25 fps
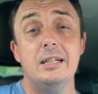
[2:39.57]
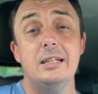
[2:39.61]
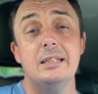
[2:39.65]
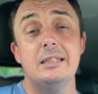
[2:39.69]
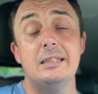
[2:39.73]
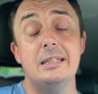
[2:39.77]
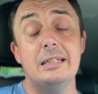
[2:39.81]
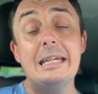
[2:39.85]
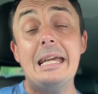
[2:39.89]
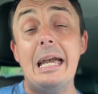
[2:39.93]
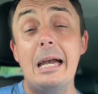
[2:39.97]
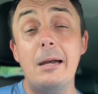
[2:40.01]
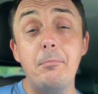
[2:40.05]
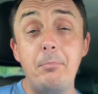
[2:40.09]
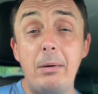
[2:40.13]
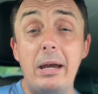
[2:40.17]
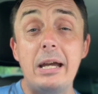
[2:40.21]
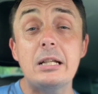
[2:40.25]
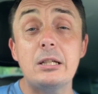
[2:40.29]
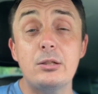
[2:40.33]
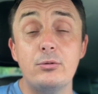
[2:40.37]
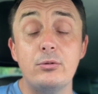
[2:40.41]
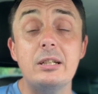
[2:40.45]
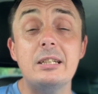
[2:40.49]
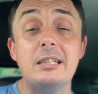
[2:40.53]
To get
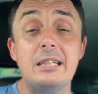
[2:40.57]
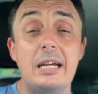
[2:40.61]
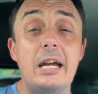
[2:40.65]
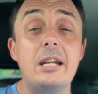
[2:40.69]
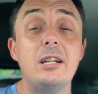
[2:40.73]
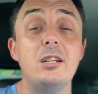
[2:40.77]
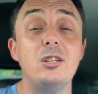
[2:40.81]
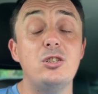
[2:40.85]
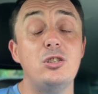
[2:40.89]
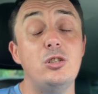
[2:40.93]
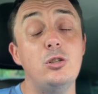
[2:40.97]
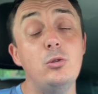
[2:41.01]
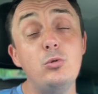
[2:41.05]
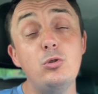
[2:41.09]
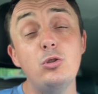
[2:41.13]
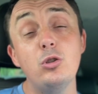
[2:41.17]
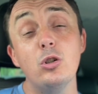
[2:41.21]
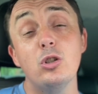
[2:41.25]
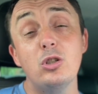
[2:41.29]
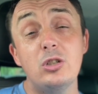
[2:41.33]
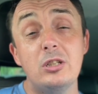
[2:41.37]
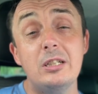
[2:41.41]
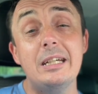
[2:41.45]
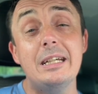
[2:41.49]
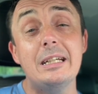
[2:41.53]
better at tennis, you
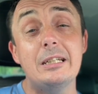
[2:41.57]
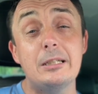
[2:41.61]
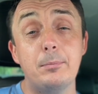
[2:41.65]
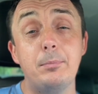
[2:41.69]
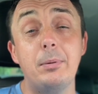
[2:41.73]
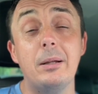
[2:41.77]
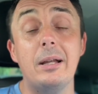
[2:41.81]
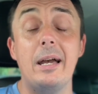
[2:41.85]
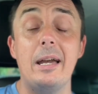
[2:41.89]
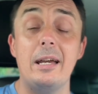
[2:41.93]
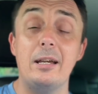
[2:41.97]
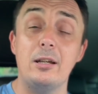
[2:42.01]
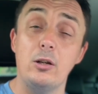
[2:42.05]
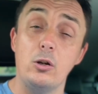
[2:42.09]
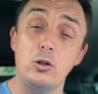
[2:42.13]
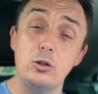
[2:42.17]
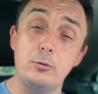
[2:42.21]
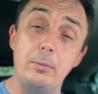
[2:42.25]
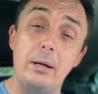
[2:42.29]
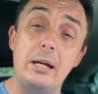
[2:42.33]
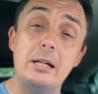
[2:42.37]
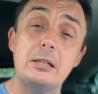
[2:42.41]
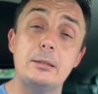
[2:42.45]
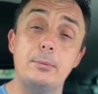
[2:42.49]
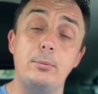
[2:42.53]
just need to play. It goes
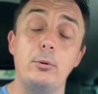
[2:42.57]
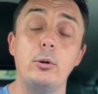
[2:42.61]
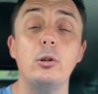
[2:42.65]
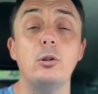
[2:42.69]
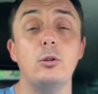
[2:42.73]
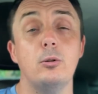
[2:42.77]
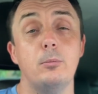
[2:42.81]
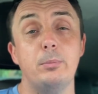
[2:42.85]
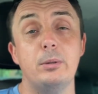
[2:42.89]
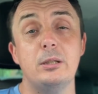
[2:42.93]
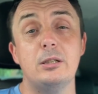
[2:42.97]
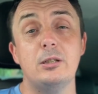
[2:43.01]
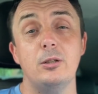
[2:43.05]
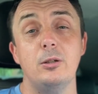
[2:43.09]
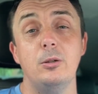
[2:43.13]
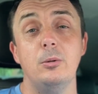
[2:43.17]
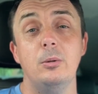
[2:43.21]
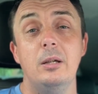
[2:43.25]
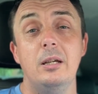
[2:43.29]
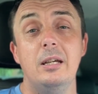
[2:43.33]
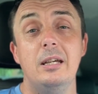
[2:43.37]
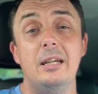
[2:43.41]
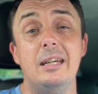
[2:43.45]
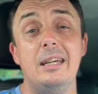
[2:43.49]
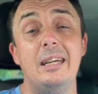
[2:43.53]
back to point number 2.
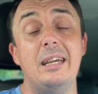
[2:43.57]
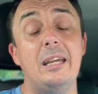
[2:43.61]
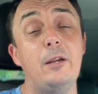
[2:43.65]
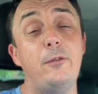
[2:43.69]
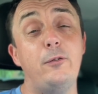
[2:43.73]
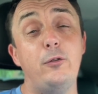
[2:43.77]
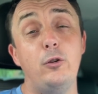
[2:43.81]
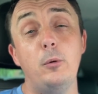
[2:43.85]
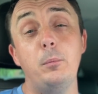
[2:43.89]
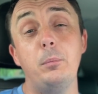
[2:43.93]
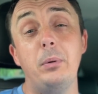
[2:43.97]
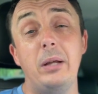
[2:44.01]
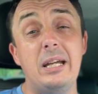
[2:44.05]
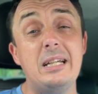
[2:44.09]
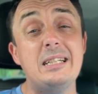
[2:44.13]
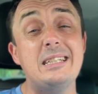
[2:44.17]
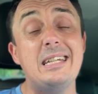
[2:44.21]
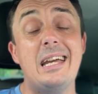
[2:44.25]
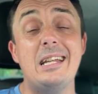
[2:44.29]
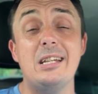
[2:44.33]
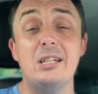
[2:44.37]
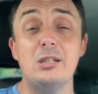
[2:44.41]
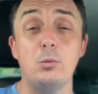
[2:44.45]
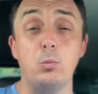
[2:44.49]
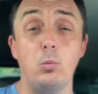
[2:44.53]
If you play
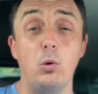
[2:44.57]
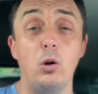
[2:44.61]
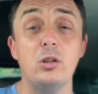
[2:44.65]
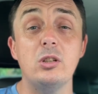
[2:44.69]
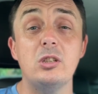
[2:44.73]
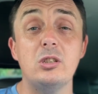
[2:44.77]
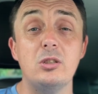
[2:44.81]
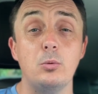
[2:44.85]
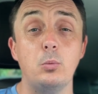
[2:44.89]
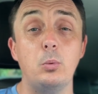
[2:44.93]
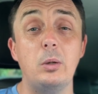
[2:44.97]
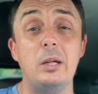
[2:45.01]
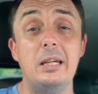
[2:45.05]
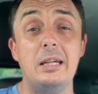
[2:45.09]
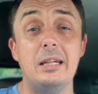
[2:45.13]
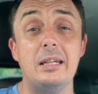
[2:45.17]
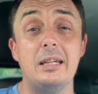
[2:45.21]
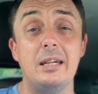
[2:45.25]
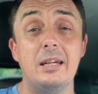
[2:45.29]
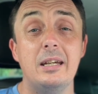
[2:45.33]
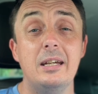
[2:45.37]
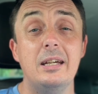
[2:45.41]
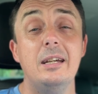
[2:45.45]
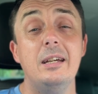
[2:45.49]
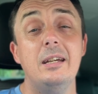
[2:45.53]
tennis once a
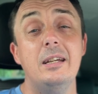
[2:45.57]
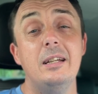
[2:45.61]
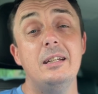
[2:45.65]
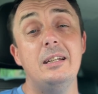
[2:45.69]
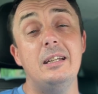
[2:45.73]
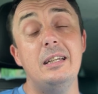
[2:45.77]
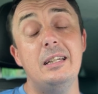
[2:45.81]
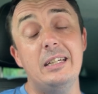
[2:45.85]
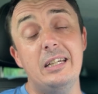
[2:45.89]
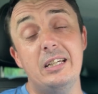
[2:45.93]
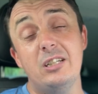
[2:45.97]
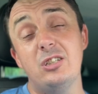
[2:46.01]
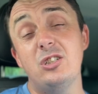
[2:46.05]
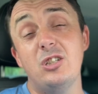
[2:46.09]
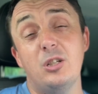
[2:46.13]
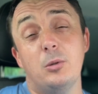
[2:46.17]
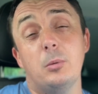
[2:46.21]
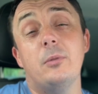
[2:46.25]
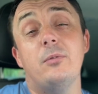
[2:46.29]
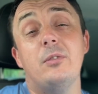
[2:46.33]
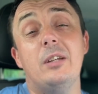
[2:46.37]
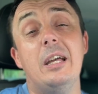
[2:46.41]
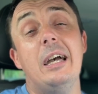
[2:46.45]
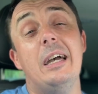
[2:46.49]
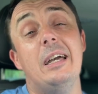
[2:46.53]
week, the issue
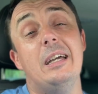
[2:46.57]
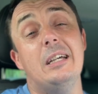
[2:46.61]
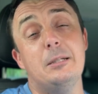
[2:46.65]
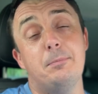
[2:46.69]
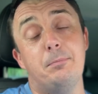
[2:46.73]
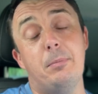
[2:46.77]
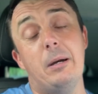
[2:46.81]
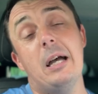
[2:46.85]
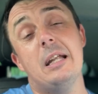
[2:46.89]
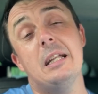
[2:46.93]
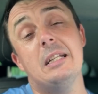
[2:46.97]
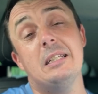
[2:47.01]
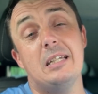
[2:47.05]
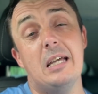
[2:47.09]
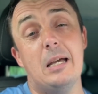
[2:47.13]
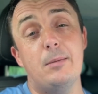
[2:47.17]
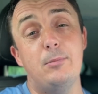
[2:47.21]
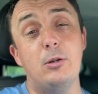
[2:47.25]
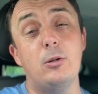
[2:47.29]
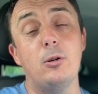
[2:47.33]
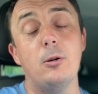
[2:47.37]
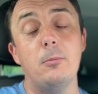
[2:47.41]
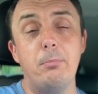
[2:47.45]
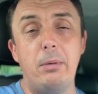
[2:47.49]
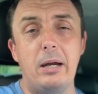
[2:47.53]
with that is by the time
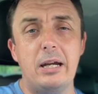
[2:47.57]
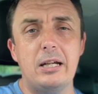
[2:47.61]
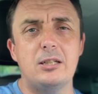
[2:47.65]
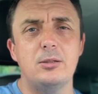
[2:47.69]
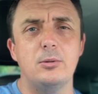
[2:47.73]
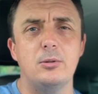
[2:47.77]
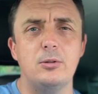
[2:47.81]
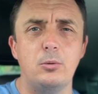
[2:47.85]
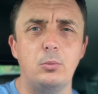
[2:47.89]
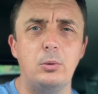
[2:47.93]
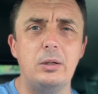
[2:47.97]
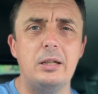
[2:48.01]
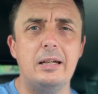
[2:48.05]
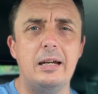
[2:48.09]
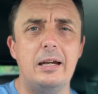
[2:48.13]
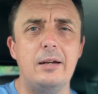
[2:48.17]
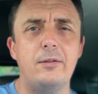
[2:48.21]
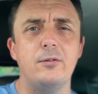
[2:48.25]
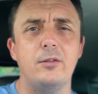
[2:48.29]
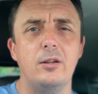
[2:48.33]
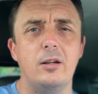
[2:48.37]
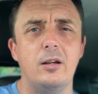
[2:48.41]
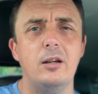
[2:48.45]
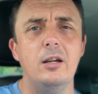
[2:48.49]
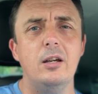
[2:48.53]
you come back to it the week
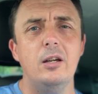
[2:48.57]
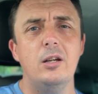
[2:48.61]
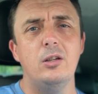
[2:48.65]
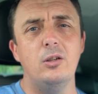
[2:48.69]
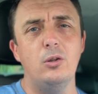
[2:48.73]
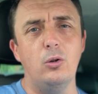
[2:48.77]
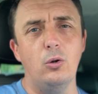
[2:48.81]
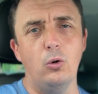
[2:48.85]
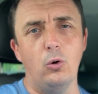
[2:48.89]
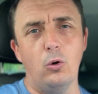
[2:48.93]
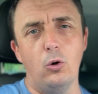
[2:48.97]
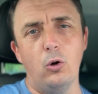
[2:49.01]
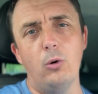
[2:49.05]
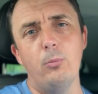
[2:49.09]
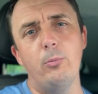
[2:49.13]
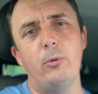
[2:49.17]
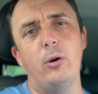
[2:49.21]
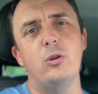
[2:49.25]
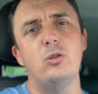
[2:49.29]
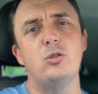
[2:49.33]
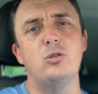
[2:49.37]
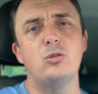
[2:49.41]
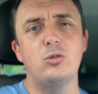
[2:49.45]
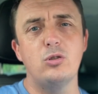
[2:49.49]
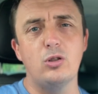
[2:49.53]
after, you're
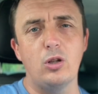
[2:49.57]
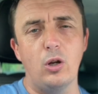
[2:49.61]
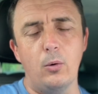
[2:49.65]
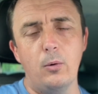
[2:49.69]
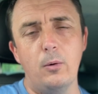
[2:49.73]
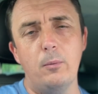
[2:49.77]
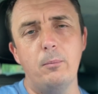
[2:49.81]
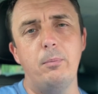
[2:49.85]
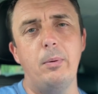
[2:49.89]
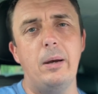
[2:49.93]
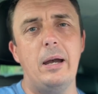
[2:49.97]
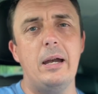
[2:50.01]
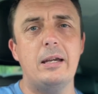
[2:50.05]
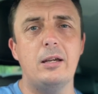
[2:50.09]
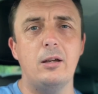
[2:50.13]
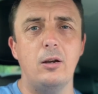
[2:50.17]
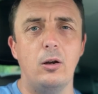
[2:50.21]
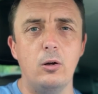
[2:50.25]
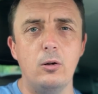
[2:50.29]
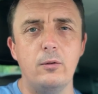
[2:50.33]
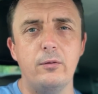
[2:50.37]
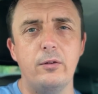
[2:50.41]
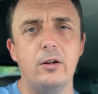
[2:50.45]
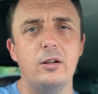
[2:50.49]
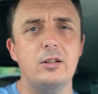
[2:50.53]
almost going back
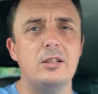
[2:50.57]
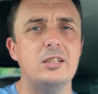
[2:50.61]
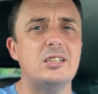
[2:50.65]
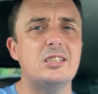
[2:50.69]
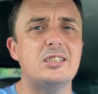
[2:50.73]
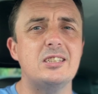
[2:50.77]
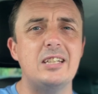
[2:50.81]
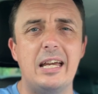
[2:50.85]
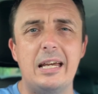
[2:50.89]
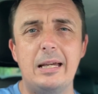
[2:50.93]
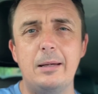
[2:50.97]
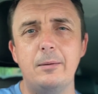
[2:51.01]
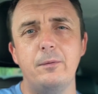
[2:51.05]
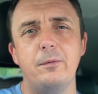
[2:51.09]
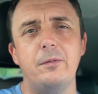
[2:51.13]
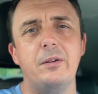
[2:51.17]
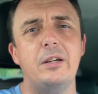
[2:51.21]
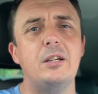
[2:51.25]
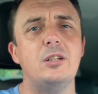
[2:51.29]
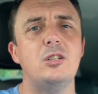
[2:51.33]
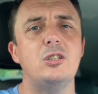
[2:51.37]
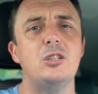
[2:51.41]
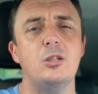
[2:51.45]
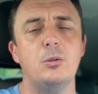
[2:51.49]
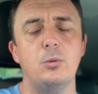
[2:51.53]
over the same
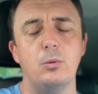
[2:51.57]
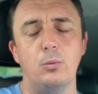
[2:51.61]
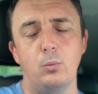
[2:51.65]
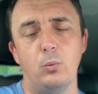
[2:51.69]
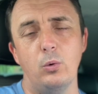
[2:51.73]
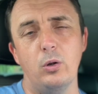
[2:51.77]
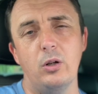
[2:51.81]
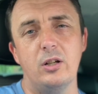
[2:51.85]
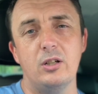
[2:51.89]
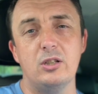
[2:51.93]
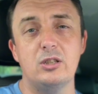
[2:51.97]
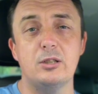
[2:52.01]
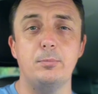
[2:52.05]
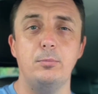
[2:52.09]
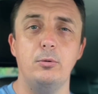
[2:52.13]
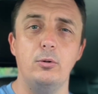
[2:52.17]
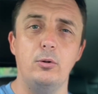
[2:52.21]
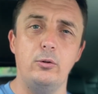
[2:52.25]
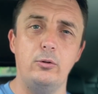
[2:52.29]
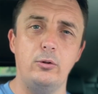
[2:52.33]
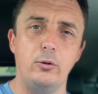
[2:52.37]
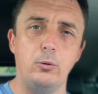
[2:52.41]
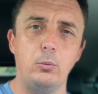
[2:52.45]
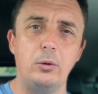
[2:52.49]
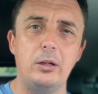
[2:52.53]
things you were
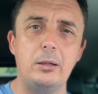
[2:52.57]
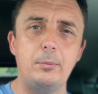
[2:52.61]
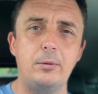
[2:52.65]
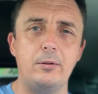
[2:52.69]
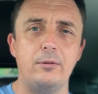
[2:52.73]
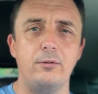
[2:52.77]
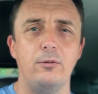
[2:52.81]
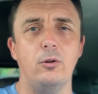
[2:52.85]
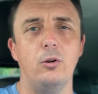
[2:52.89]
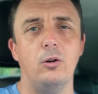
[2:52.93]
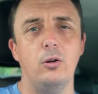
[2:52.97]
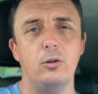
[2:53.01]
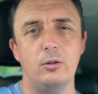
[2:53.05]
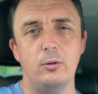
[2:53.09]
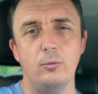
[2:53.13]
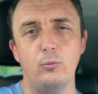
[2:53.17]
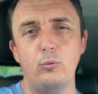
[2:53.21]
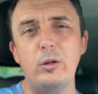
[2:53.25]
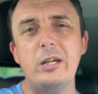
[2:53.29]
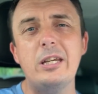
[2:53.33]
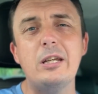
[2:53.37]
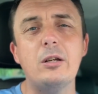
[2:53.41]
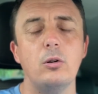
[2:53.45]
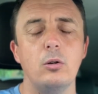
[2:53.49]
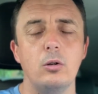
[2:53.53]
exploring the week before, the
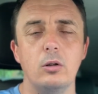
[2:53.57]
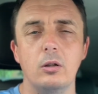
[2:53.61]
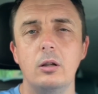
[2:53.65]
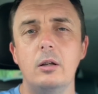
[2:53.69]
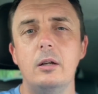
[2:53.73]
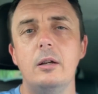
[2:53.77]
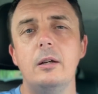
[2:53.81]
recall.